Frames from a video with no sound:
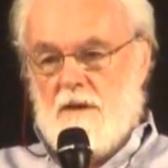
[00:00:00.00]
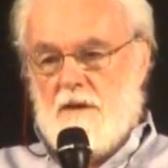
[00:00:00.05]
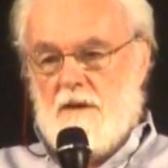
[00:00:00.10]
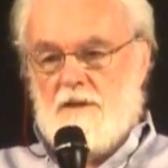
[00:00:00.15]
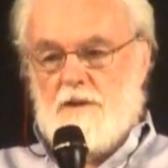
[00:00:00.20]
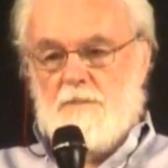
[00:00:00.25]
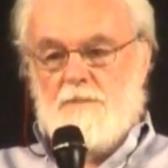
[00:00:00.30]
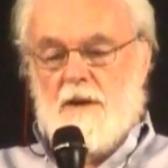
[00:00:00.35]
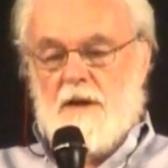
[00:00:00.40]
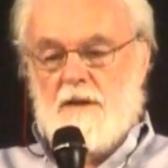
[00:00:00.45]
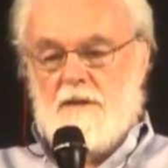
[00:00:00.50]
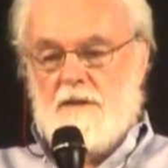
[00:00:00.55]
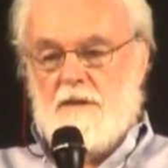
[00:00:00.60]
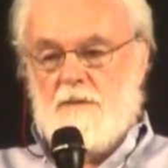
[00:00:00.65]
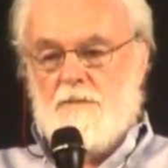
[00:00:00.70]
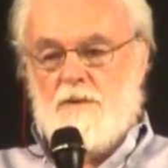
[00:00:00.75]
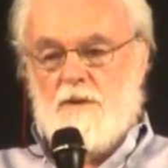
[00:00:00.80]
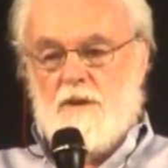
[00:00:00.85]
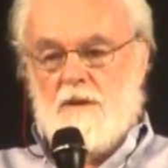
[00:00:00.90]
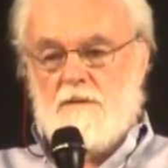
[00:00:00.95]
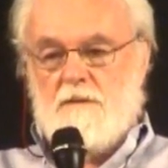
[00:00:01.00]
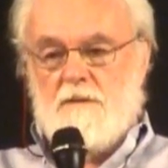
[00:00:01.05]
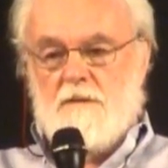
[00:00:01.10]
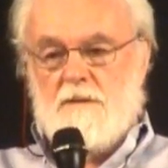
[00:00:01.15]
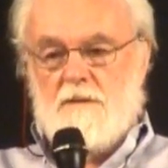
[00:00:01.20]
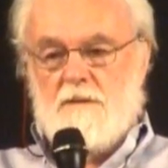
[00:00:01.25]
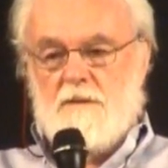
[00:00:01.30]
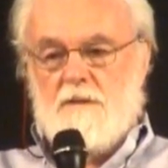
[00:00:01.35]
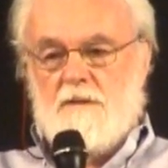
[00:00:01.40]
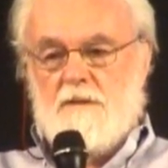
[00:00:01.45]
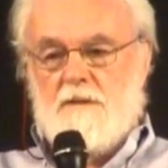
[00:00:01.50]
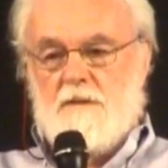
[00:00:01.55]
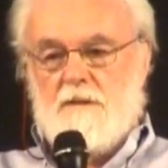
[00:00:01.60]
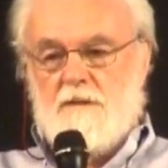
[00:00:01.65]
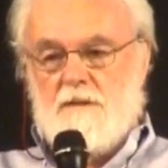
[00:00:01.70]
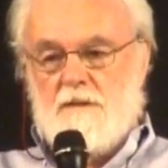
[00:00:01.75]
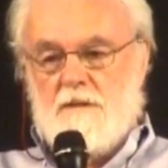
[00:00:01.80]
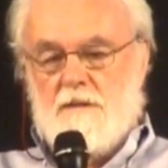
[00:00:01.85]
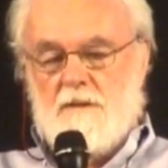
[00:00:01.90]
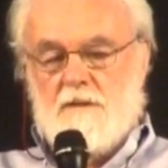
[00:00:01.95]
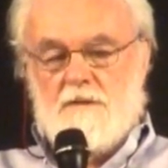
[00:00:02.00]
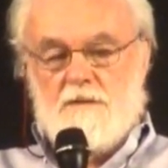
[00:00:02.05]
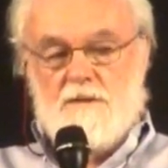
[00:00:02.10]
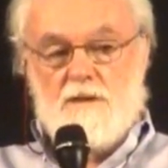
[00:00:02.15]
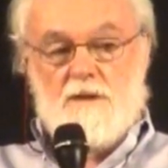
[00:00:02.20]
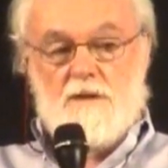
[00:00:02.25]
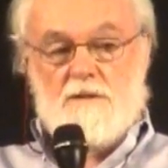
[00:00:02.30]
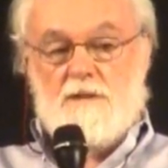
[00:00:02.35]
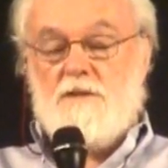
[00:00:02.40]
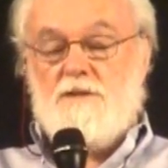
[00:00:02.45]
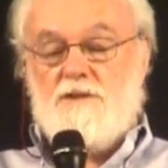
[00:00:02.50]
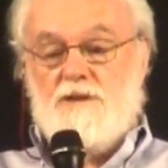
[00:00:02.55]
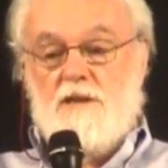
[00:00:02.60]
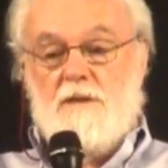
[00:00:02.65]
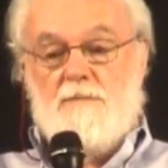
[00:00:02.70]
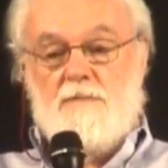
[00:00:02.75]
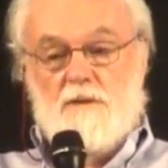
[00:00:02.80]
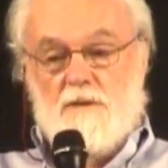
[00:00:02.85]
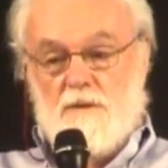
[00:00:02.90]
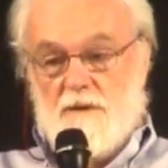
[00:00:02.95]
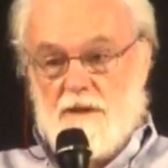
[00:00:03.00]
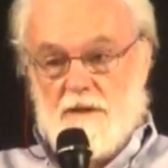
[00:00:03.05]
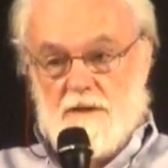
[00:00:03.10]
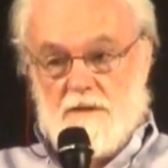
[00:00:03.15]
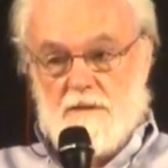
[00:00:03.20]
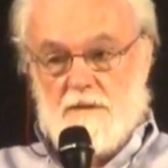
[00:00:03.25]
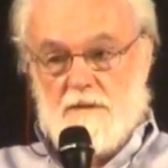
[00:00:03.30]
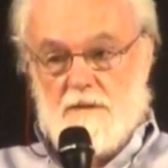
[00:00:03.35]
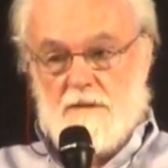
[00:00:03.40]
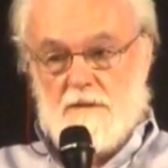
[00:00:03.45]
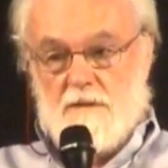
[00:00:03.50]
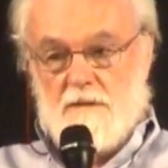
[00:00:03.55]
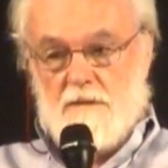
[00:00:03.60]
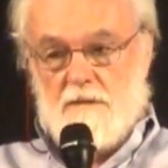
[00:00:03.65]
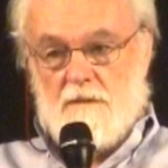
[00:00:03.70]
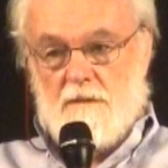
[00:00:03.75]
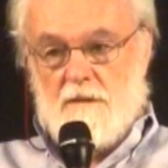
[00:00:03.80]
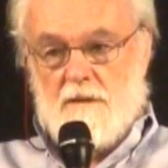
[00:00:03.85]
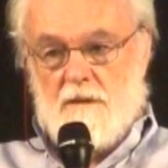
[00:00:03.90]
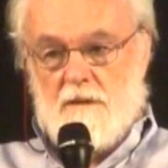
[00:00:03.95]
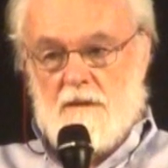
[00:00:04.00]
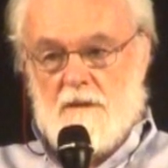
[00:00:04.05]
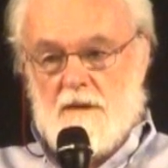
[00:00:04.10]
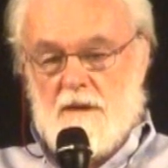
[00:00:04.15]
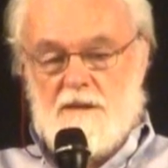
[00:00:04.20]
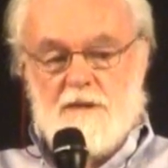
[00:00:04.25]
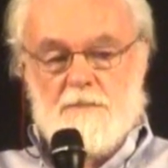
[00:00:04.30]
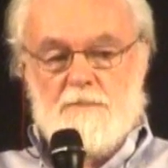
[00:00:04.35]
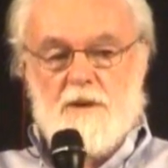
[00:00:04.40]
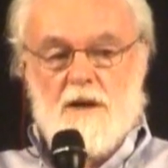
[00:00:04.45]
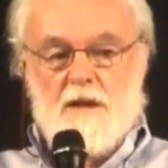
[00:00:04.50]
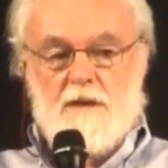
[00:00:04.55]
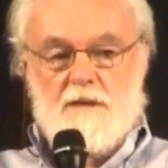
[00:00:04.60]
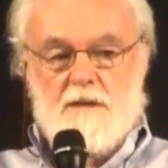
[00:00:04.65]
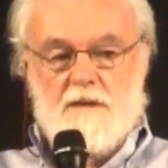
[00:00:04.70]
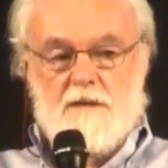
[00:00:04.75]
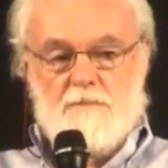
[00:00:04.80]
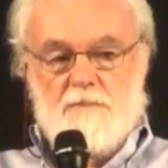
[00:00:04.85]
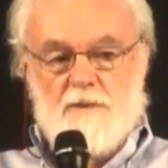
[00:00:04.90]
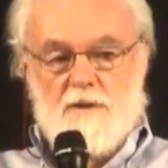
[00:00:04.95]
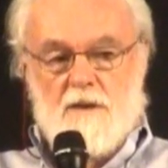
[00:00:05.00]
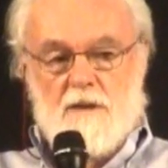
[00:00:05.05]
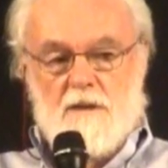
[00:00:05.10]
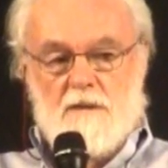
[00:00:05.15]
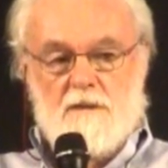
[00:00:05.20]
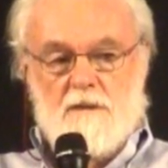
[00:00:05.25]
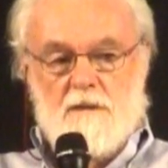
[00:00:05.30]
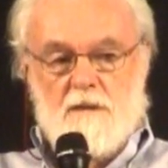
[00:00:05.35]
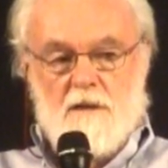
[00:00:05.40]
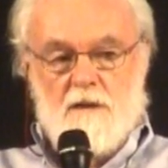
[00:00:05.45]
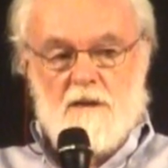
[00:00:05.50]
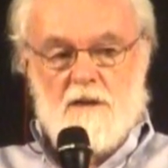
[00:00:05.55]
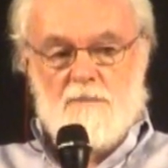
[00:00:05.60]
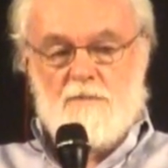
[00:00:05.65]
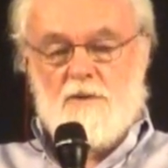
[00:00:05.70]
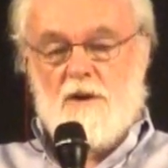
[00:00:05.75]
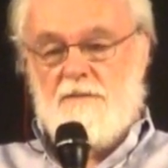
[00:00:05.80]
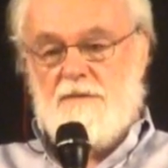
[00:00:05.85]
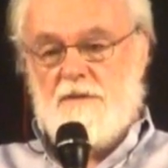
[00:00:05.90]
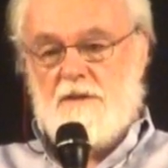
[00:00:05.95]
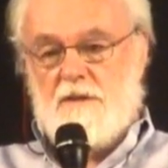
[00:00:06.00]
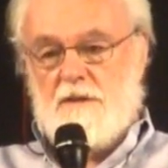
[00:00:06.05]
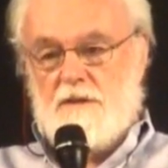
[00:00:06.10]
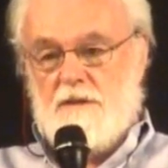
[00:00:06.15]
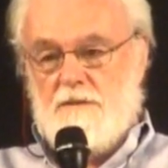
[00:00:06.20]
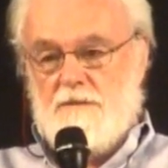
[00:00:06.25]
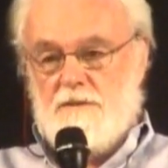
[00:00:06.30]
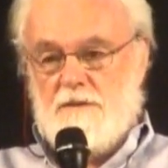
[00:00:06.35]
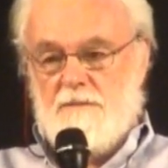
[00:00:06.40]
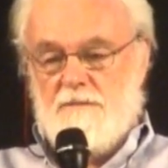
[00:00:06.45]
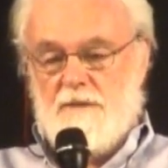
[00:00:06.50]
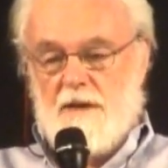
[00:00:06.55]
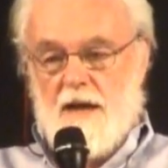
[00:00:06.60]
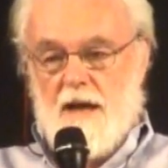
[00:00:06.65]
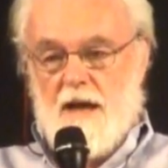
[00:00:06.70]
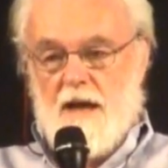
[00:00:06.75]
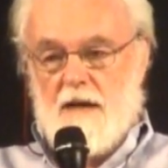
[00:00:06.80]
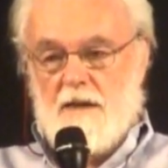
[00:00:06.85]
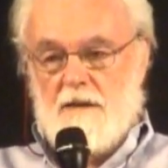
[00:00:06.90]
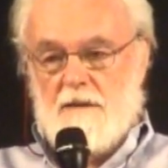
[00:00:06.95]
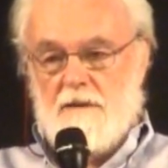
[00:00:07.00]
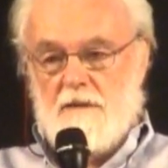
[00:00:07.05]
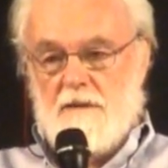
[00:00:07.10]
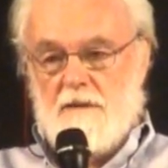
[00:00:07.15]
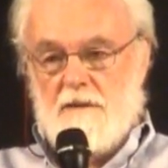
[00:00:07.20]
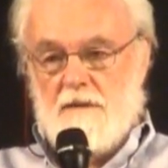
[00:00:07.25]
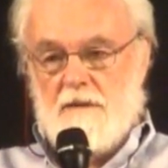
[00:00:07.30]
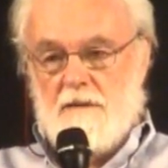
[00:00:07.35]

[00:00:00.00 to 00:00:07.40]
It depended upon dirt cheap oil. It depended upon a profligate use of land.